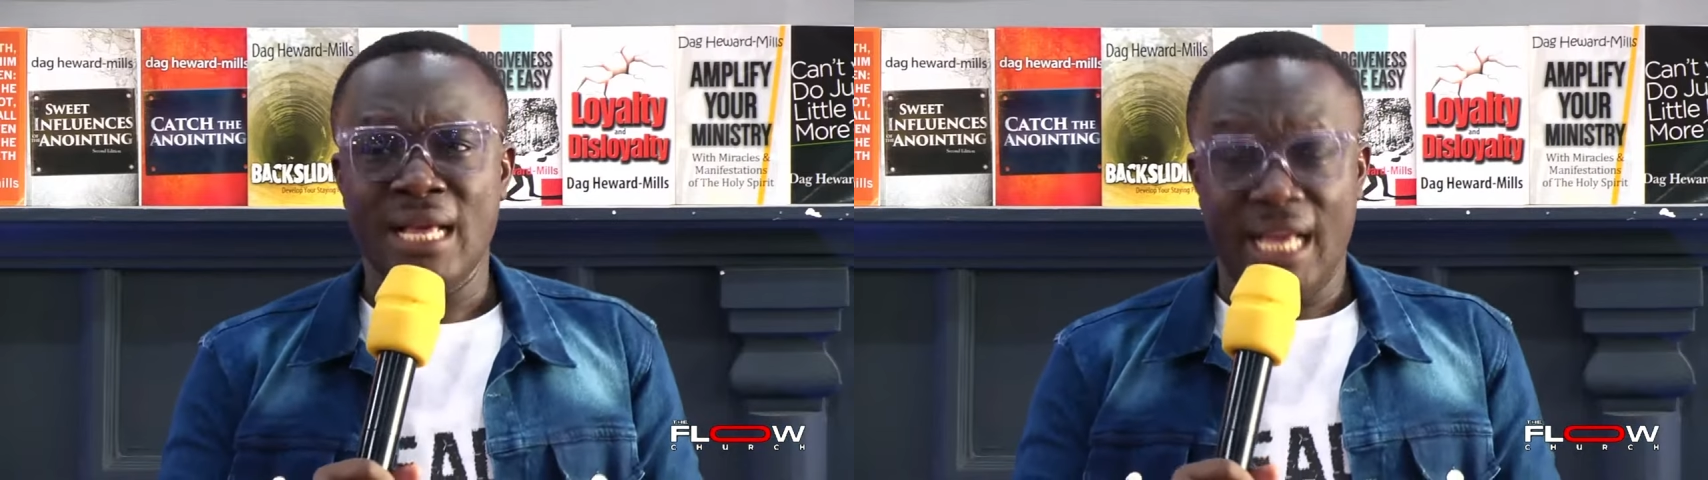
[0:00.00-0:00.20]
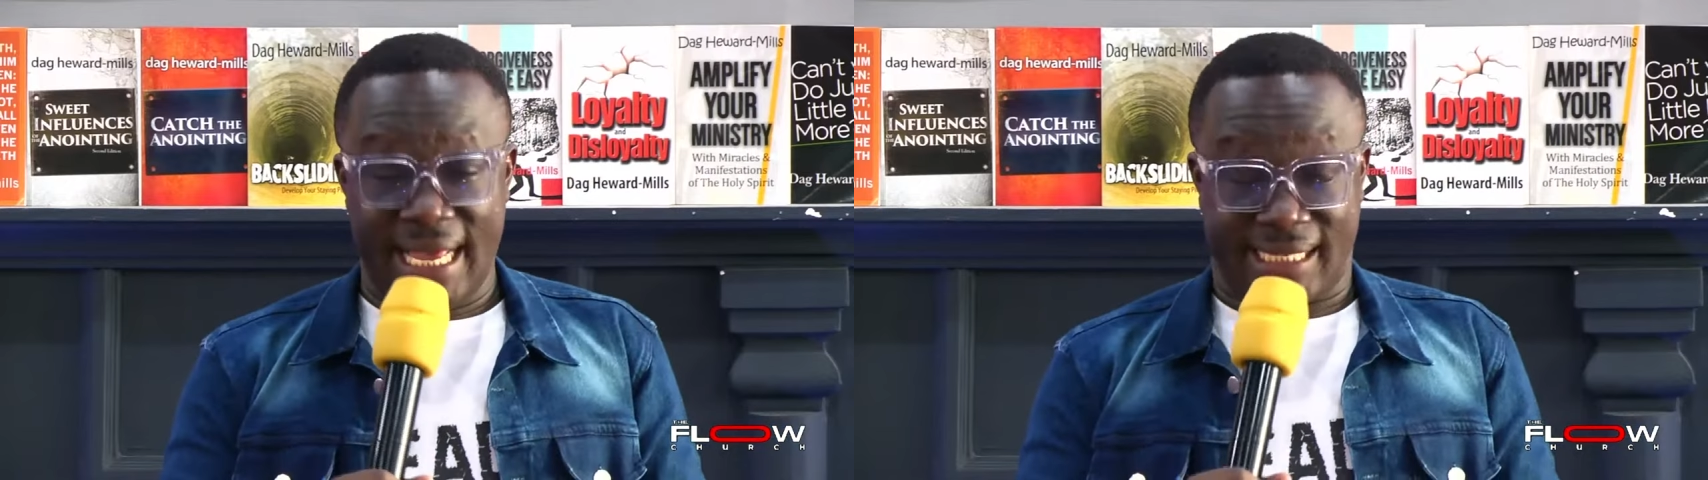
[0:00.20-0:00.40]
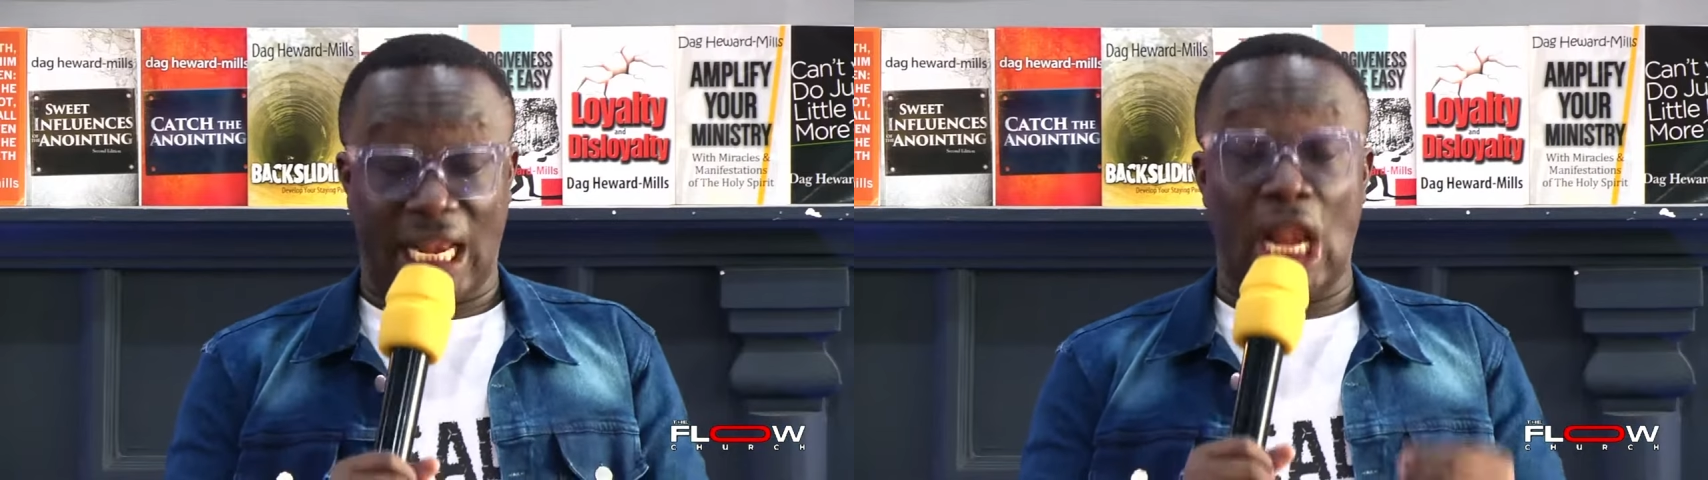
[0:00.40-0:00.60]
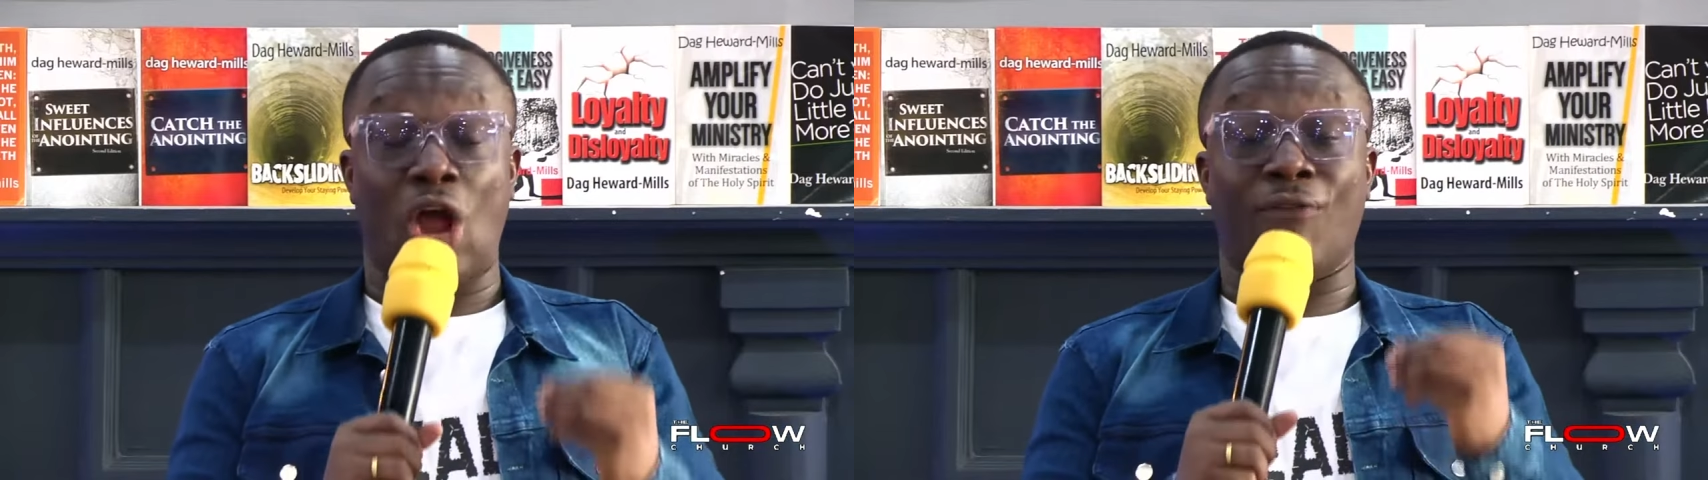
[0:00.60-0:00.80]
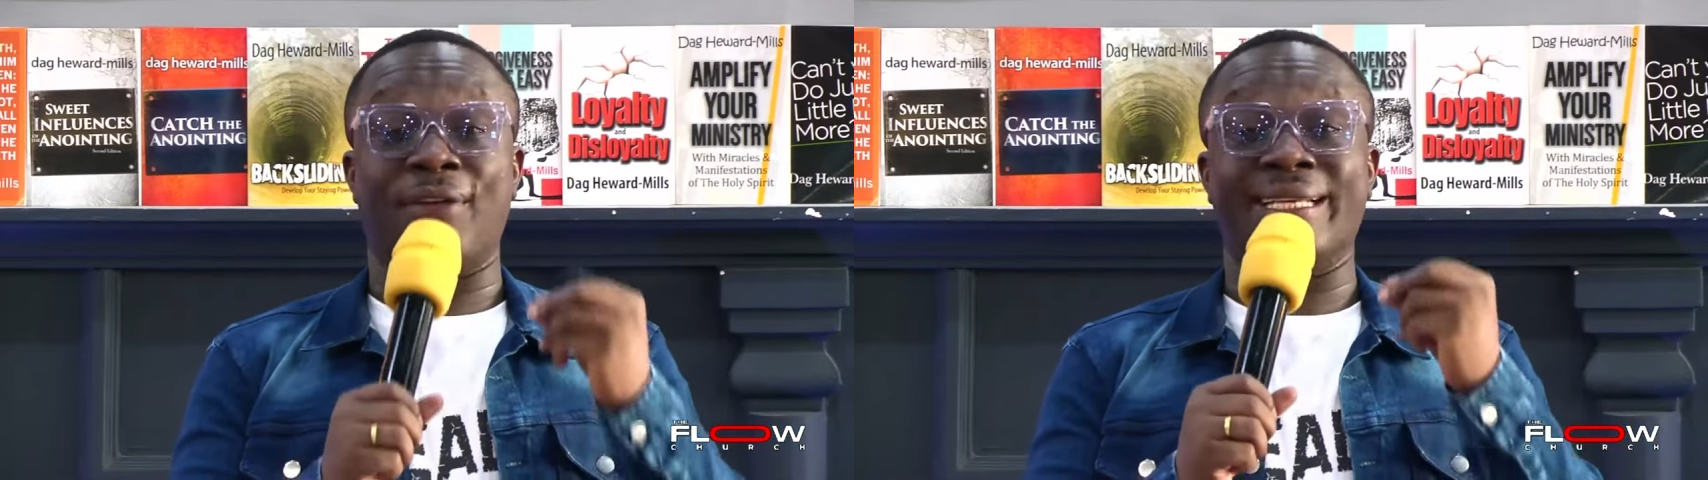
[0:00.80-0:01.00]
his
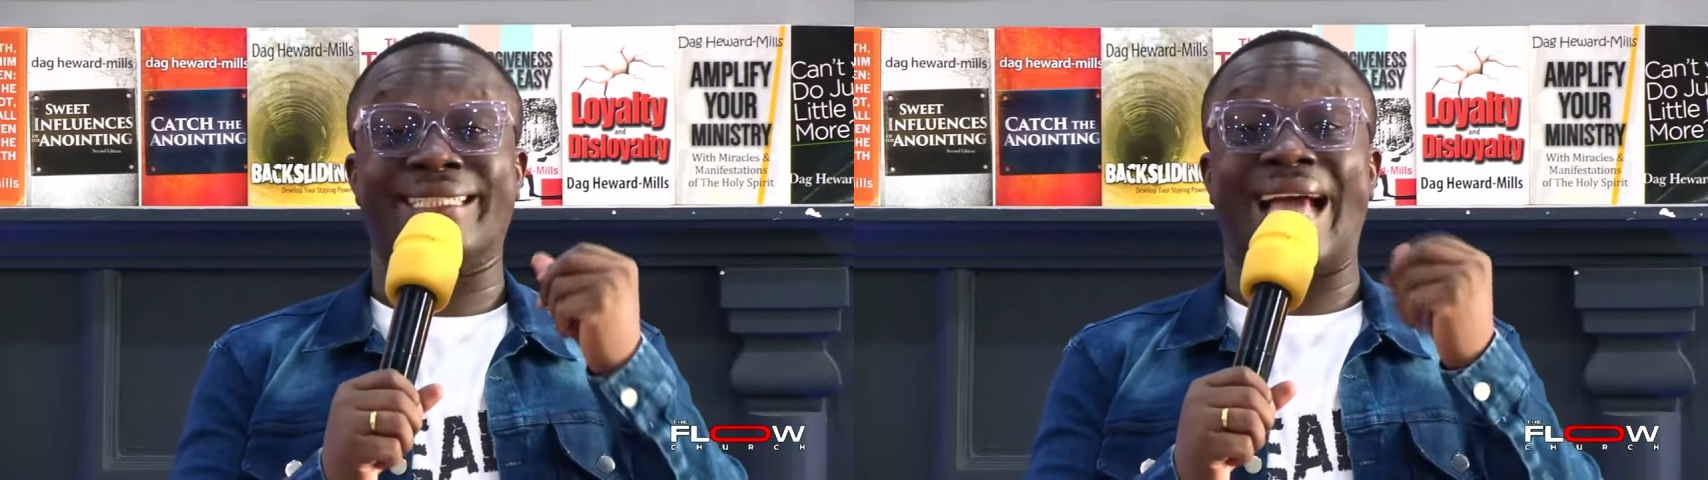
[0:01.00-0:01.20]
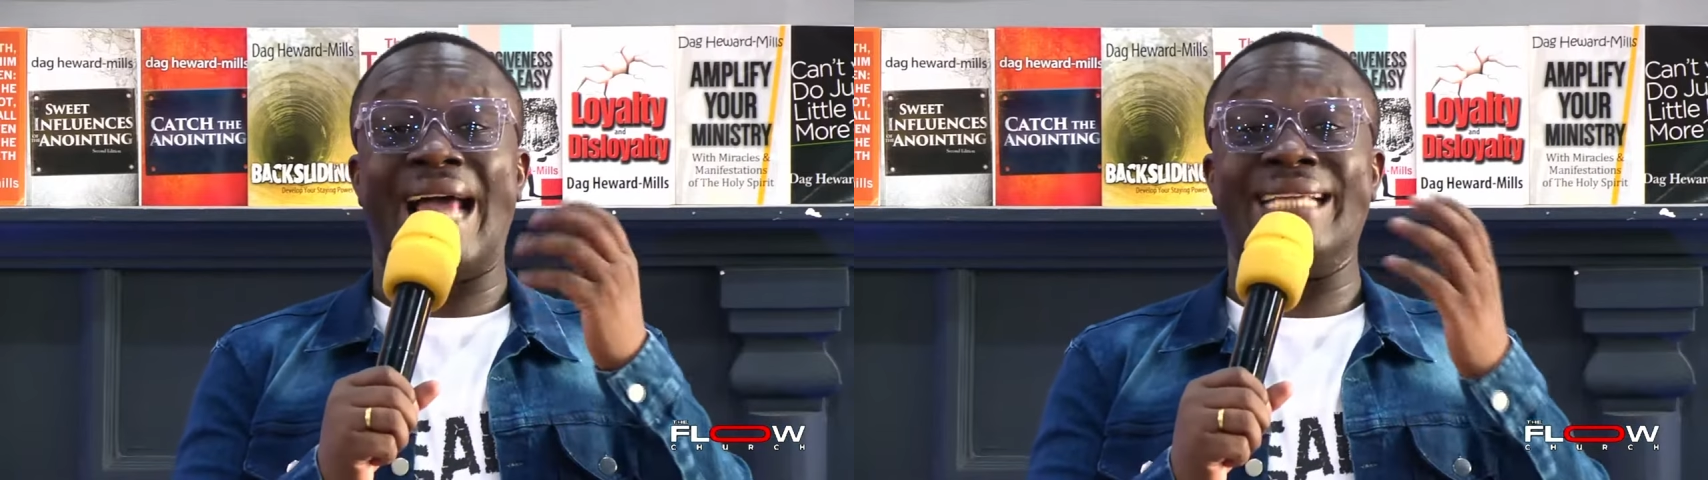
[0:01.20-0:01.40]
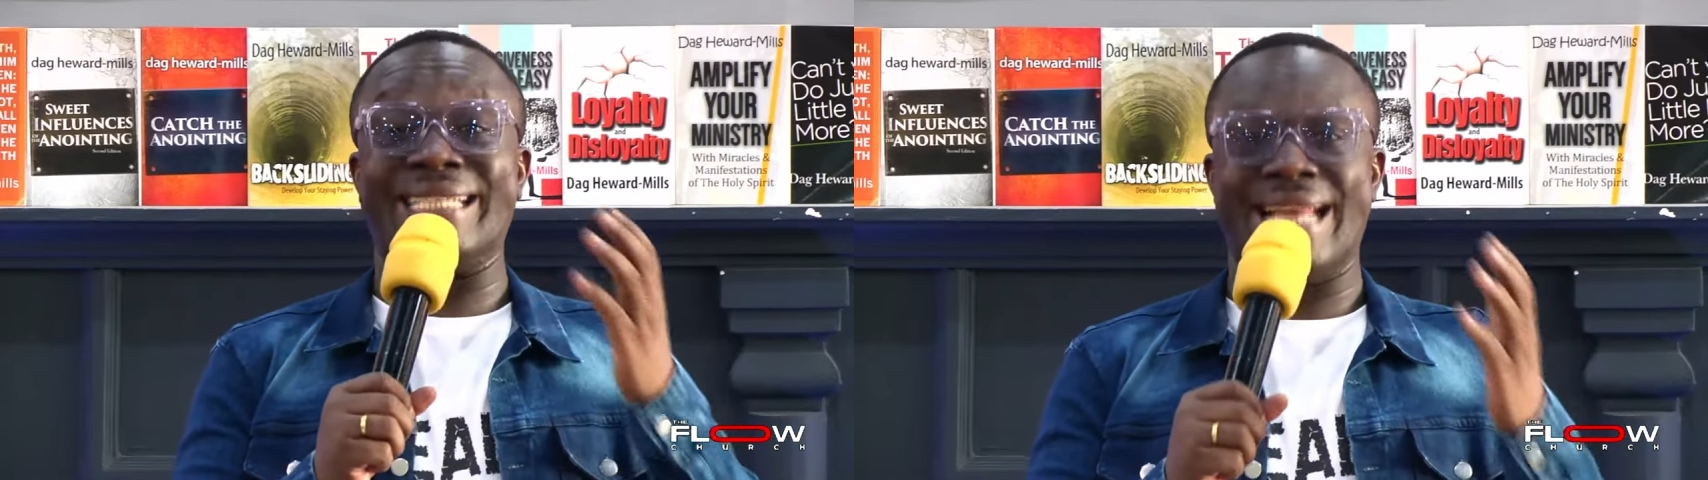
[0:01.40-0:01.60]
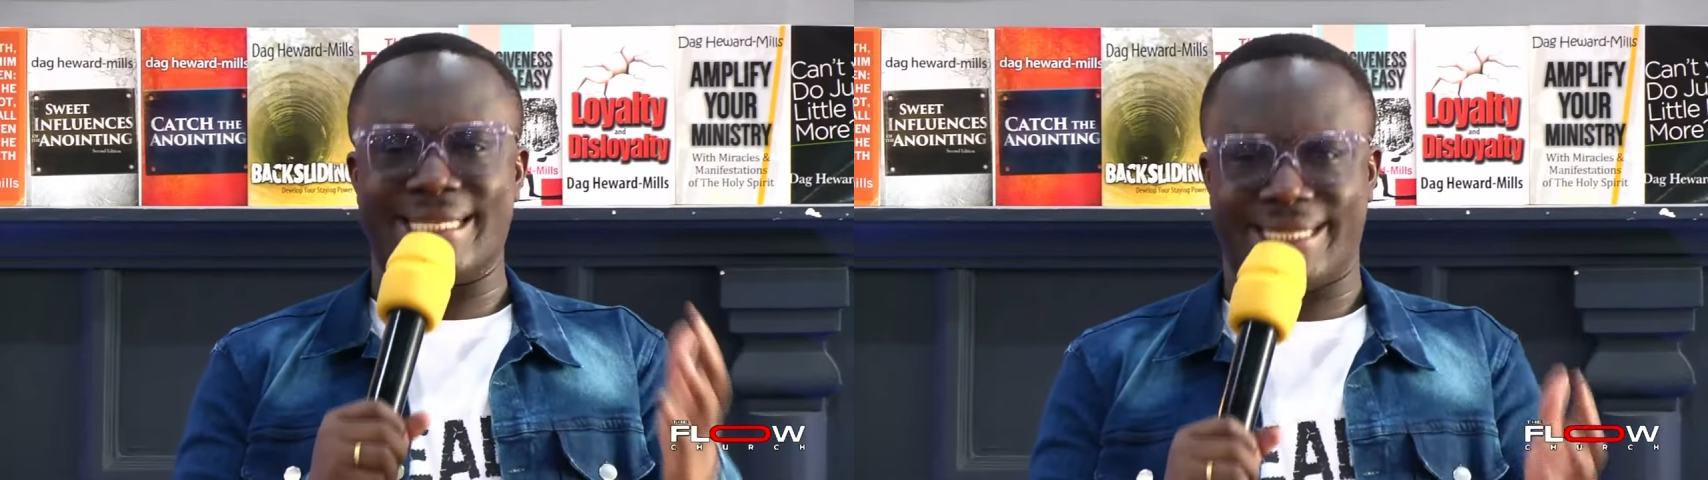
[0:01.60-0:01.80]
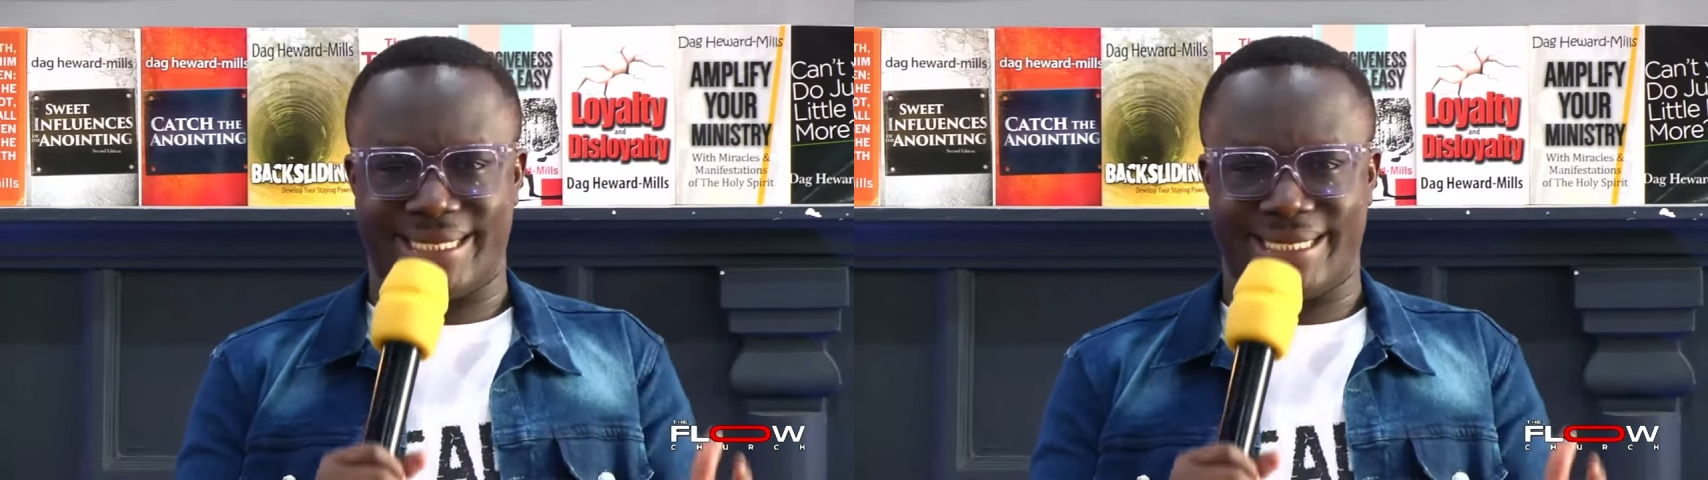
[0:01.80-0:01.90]
loving kindness,